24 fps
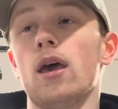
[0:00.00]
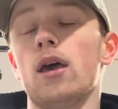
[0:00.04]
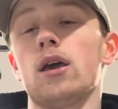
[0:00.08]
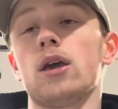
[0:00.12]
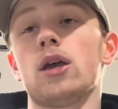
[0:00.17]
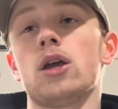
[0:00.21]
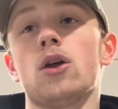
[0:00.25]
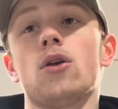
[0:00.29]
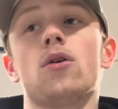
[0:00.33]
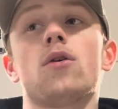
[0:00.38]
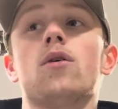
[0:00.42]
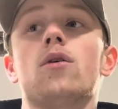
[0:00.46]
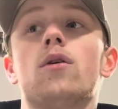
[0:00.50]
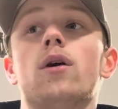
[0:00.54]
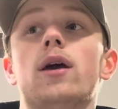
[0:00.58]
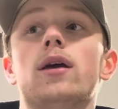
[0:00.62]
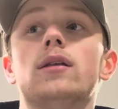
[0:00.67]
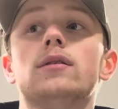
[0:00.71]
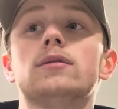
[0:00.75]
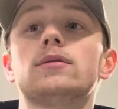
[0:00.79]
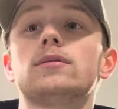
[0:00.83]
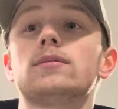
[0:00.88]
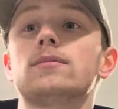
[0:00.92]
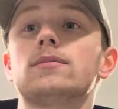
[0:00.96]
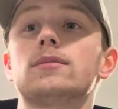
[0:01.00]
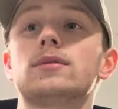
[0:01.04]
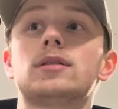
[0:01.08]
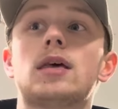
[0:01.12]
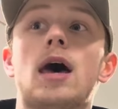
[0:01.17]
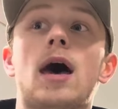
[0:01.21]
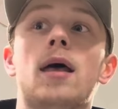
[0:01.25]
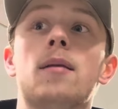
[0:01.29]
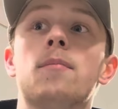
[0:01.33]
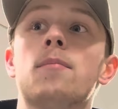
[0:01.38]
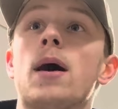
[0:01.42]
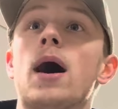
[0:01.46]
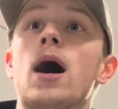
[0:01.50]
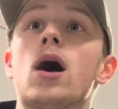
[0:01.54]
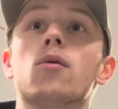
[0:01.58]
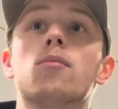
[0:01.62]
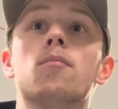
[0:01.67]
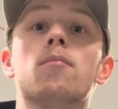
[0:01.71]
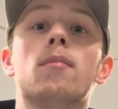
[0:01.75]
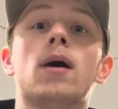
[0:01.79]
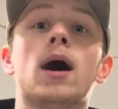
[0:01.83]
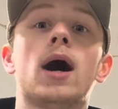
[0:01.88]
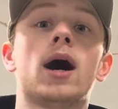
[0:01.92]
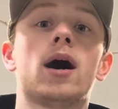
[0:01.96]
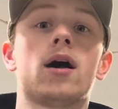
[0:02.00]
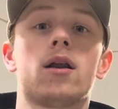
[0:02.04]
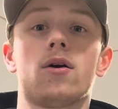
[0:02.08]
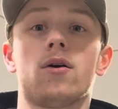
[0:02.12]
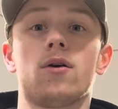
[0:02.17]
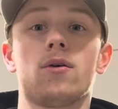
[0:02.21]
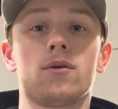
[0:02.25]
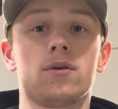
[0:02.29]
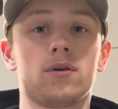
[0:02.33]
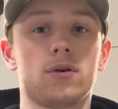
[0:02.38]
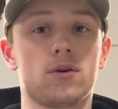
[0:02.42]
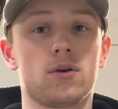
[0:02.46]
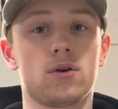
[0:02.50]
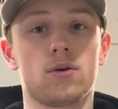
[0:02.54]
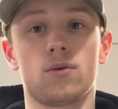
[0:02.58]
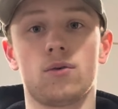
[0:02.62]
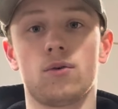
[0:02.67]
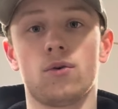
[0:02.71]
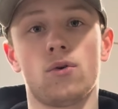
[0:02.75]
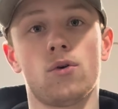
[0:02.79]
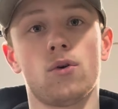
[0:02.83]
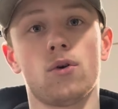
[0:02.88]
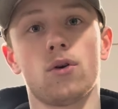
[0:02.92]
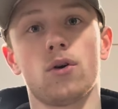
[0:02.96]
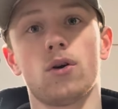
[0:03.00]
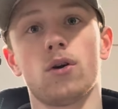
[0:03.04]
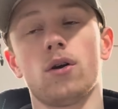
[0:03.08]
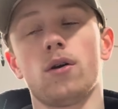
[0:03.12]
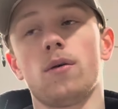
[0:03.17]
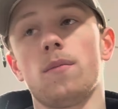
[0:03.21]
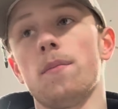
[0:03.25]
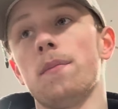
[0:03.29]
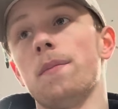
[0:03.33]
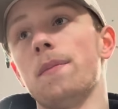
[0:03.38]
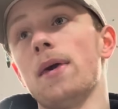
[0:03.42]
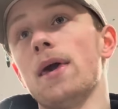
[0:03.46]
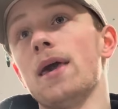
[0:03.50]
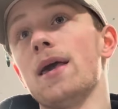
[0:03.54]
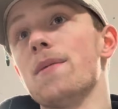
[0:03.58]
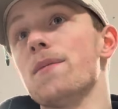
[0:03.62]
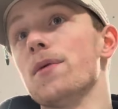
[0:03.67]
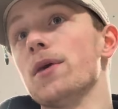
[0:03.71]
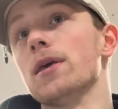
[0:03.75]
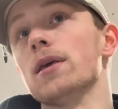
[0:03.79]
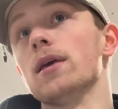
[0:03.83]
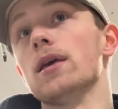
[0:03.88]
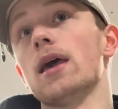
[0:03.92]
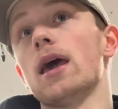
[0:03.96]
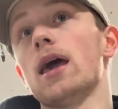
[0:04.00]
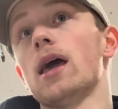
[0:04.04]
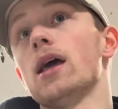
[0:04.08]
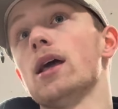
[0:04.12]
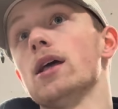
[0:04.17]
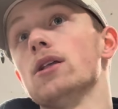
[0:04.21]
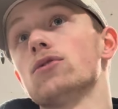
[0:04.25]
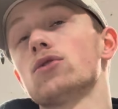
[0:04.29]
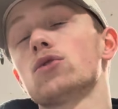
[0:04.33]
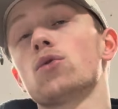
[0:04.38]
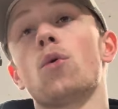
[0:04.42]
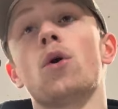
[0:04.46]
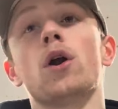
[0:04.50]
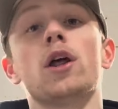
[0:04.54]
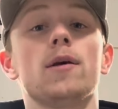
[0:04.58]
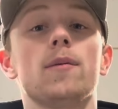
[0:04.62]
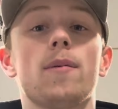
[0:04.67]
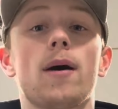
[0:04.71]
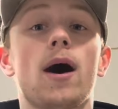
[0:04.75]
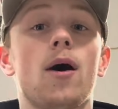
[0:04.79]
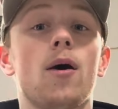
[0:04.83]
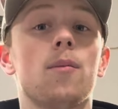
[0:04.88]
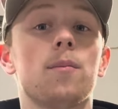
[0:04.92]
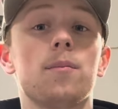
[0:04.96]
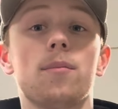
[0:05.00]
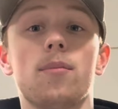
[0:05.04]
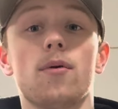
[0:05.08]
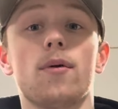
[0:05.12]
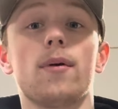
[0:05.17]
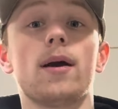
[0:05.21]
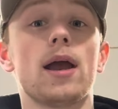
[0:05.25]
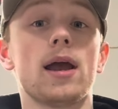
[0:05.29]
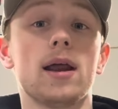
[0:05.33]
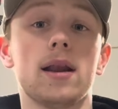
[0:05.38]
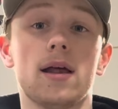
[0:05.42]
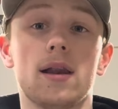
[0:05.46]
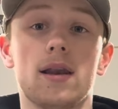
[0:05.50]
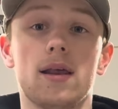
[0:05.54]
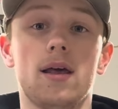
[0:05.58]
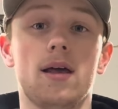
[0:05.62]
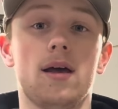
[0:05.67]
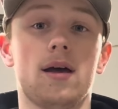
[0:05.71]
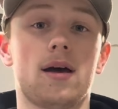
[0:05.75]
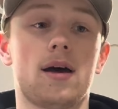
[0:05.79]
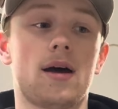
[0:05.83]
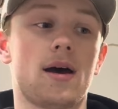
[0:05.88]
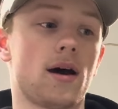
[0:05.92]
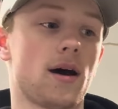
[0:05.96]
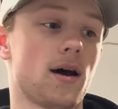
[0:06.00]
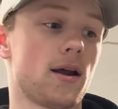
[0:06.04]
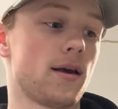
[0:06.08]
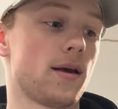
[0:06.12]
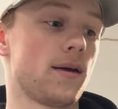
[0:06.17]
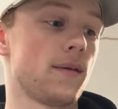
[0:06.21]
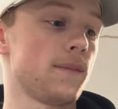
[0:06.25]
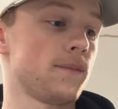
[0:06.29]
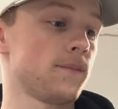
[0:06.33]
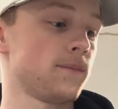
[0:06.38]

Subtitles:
a 10 pound mono or maybe a 20 pound braided on it.